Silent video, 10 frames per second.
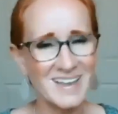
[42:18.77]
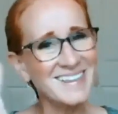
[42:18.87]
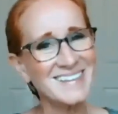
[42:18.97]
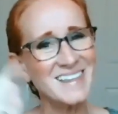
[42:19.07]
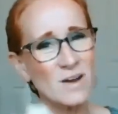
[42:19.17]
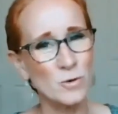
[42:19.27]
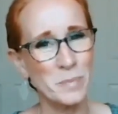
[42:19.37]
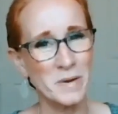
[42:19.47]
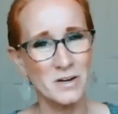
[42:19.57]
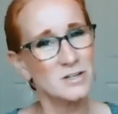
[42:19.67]
I like that
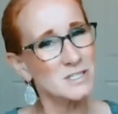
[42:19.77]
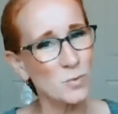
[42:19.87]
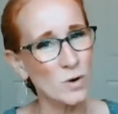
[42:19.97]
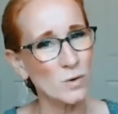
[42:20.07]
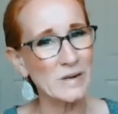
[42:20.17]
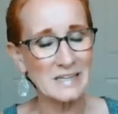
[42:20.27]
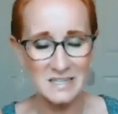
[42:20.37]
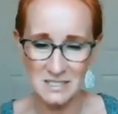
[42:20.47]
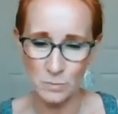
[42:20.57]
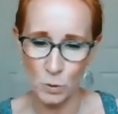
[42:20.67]
word better support,
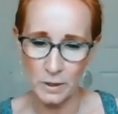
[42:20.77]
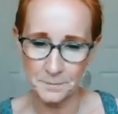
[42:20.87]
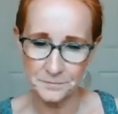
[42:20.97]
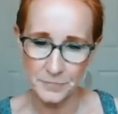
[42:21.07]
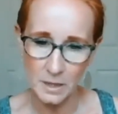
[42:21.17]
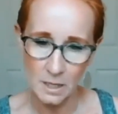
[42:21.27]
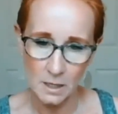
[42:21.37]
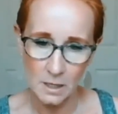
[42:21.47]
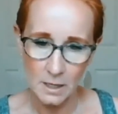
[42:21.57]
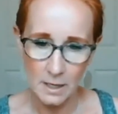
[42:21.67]
weekly support.
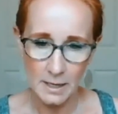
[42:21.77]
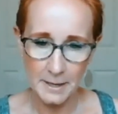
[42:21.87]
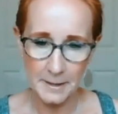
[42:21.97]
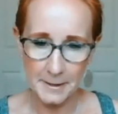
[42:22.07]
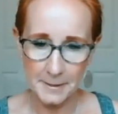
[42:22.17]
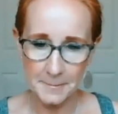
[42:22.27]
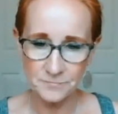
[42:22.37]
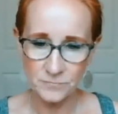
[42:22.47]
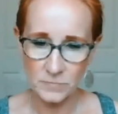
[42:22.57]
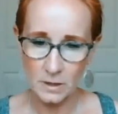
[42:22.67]

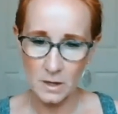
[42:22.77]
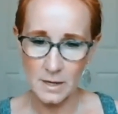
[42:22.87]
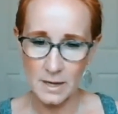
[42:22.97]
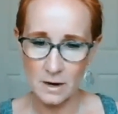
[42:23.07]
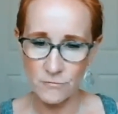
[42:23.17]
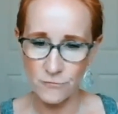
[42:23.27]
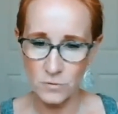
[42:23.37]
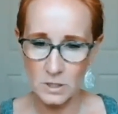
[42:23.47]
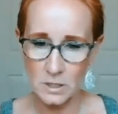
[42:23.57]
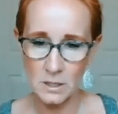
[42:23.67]
Um,
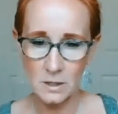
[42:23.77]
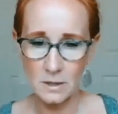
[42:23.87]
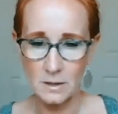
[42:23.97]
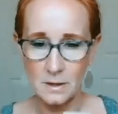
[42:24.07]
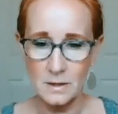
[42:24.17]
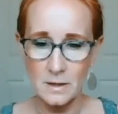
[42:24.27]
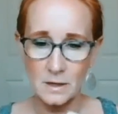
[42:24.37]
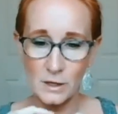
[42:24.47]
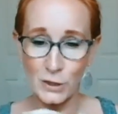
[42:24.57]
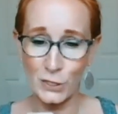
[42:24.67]
every
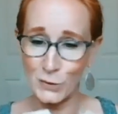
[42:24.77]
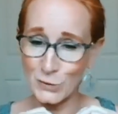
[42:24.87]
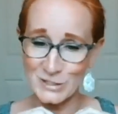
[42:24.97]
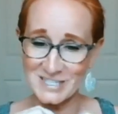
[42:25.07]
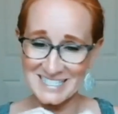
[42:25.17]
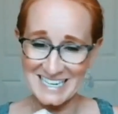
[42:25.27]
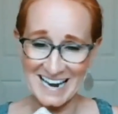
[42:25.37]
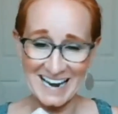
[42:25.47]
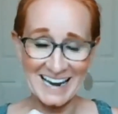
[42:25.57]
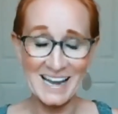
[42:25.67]

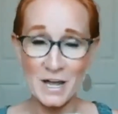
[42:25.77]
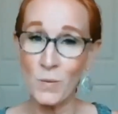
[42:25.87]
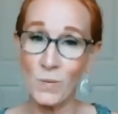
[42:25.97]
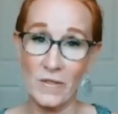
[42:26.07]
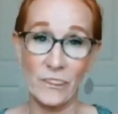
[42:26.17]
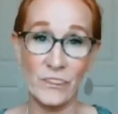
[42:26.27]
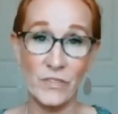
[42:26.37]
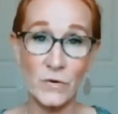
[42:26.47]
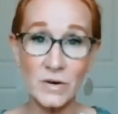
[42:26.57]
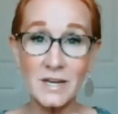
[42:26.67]
Thursday at
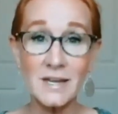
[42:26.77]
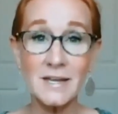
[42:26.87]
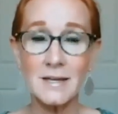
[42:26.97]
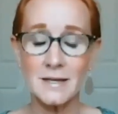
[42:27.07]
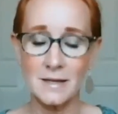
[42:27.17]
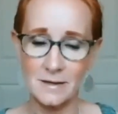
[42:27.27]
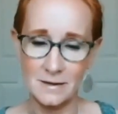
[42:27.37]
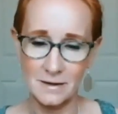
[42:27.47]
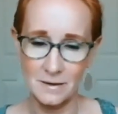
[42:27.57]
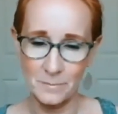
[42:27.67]
30.
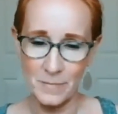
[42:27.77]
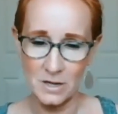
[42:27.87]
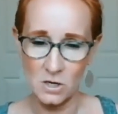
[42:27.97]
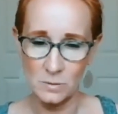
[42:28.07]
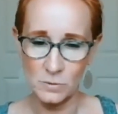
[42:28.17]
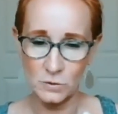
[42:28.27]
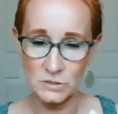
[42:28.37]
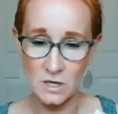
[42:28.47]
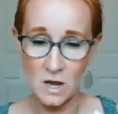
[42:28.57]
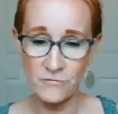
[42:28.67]
Um, my alarm
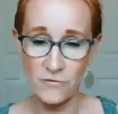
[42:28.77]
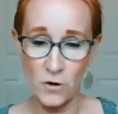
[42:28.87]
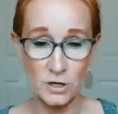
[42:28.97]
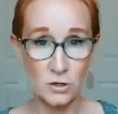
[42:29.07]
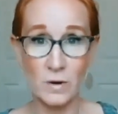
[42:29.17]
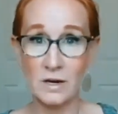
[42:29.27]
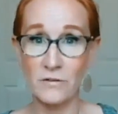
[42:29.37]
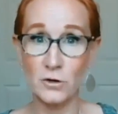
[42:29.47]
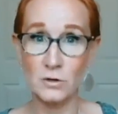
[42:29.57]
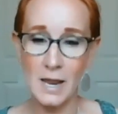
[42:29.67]
goes off. Are you
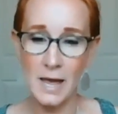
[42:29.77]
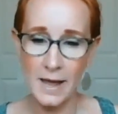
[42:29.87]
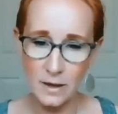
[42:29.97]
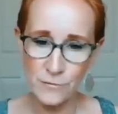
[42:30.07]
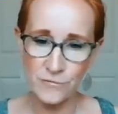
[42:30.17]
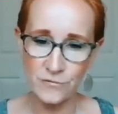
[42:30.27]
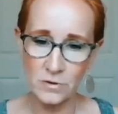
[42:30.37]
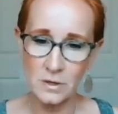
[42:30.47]
ready for your live?